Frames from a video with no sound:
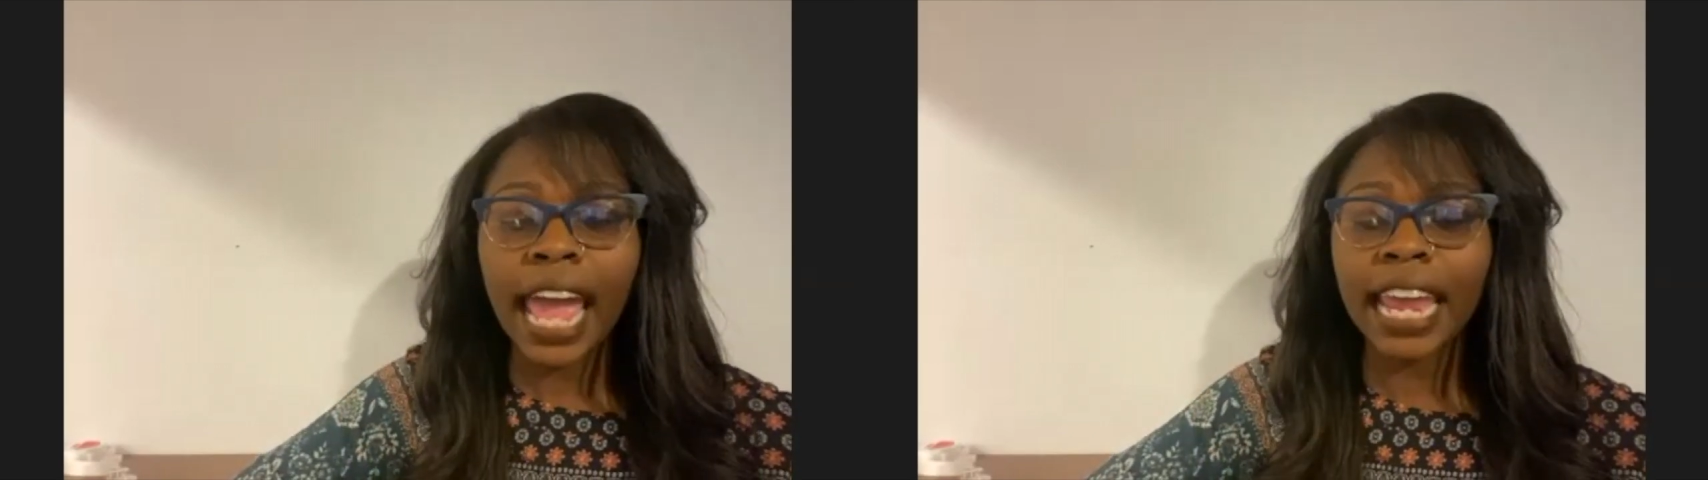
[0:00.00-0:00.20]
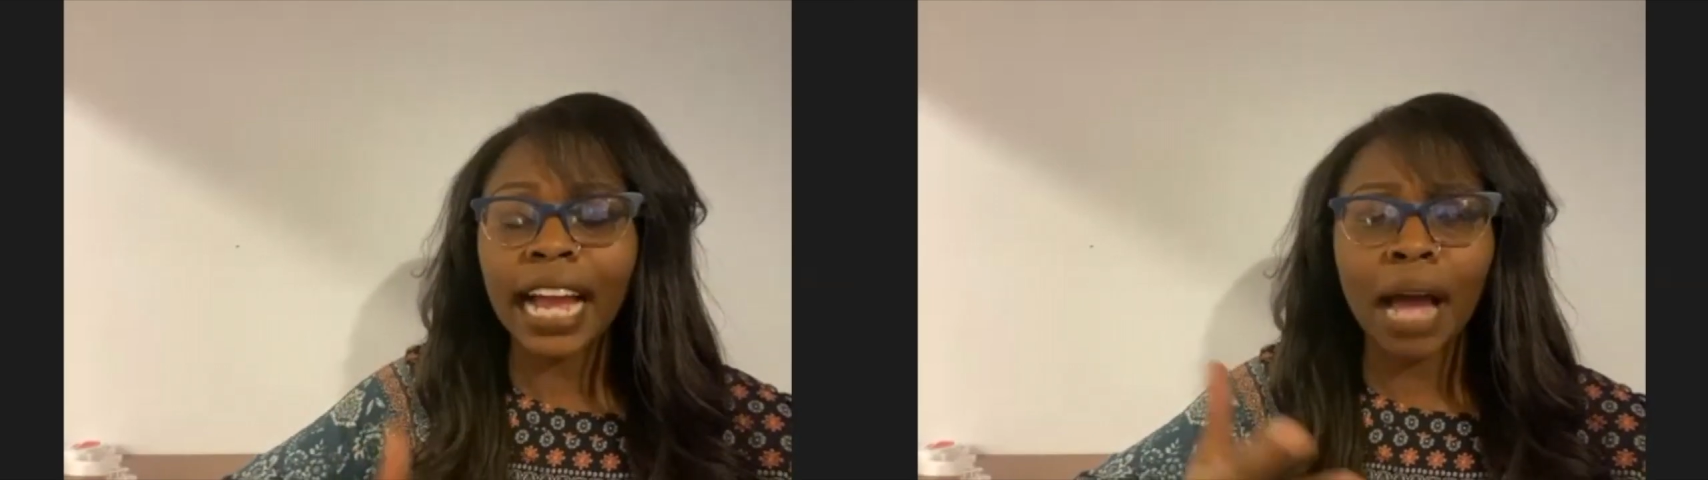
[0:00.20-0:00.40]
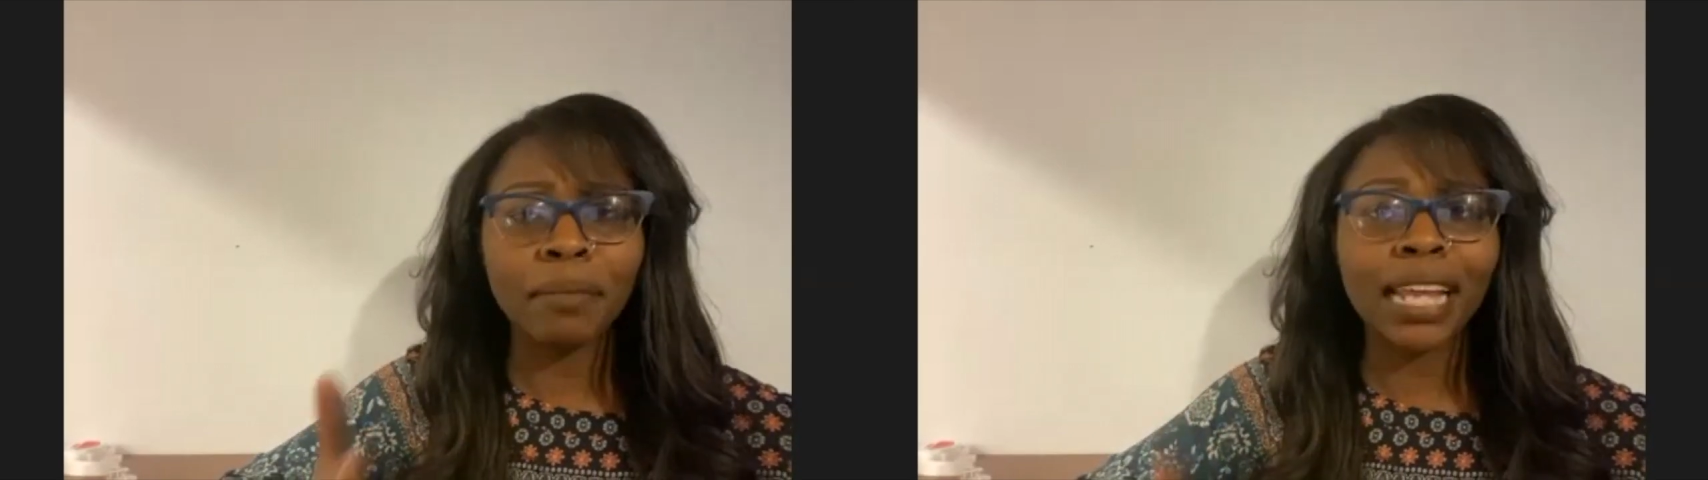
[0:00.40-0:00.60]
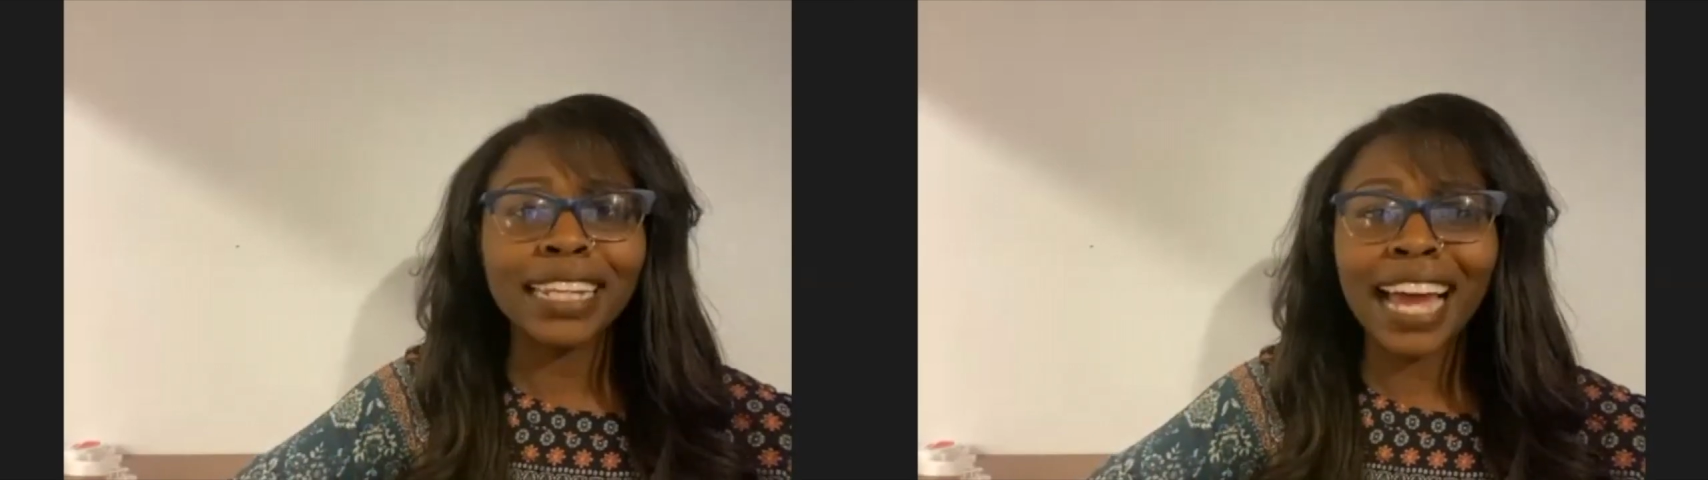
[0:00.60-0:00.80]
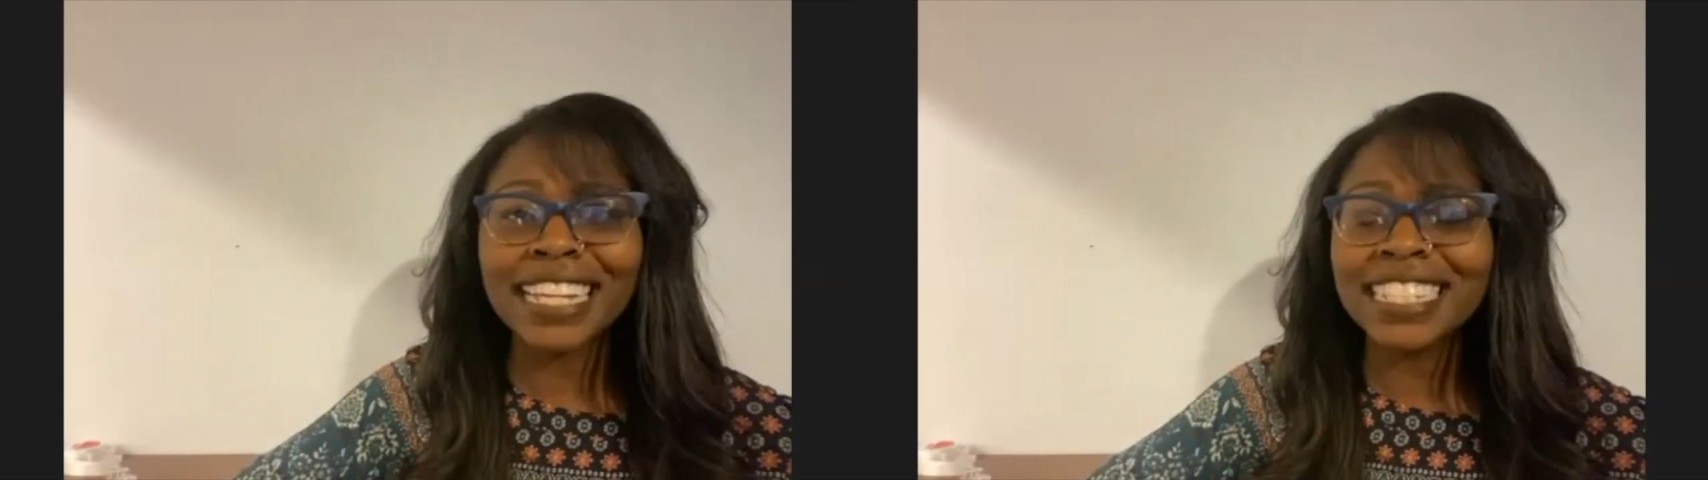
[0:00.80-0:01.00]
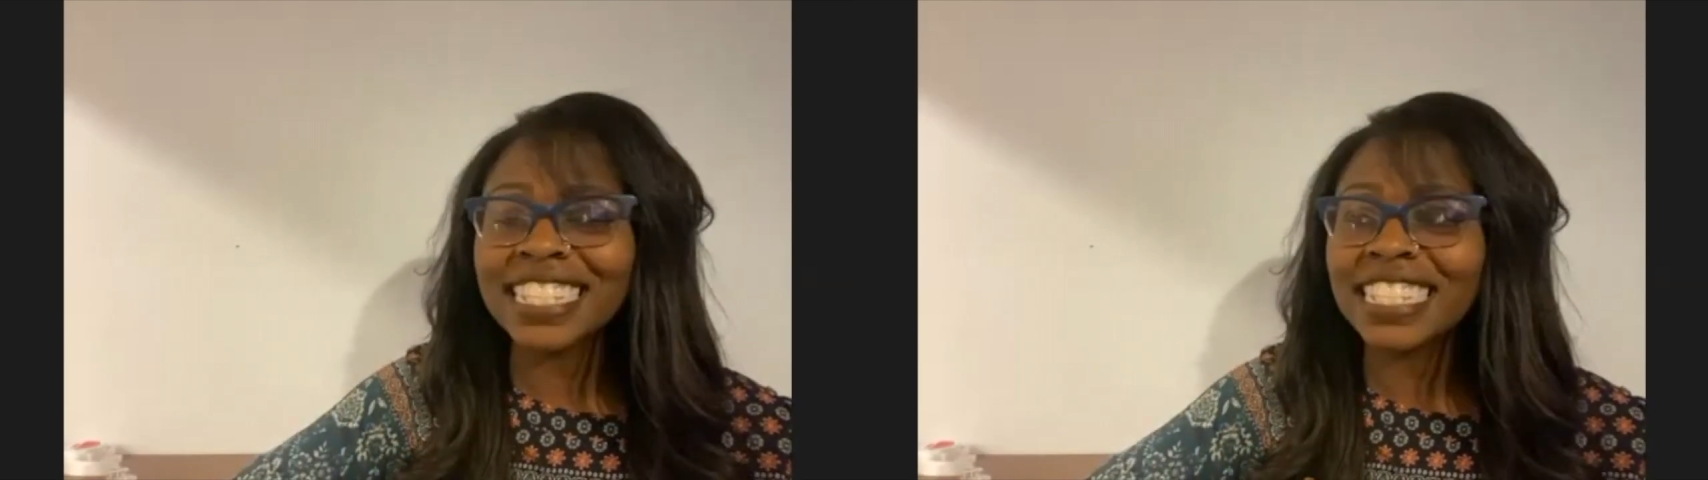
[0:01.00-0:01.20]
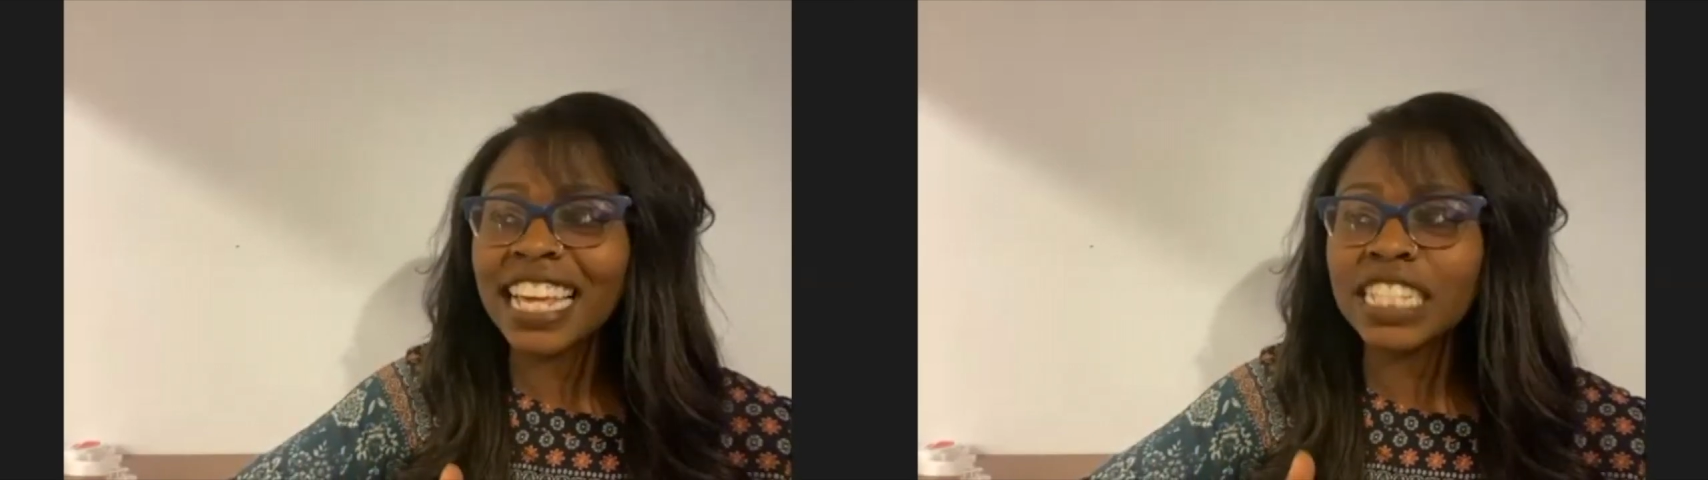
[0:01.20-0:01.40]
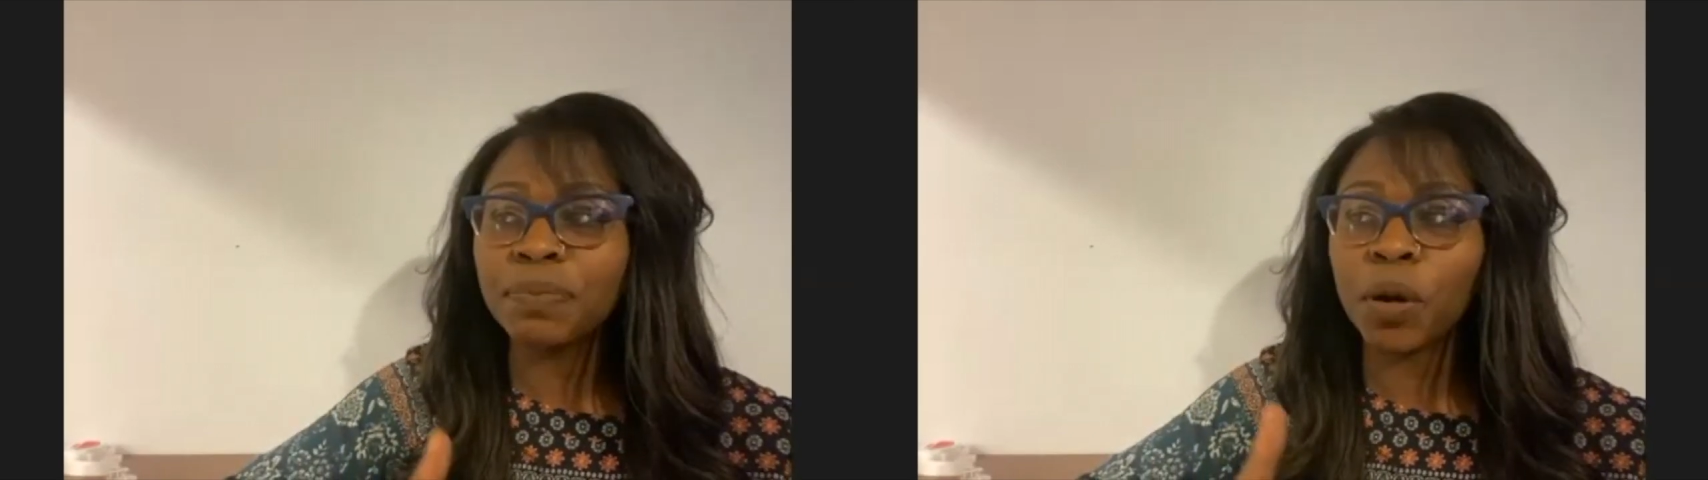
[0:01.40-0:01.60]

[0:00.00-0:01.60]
and I got my licenses.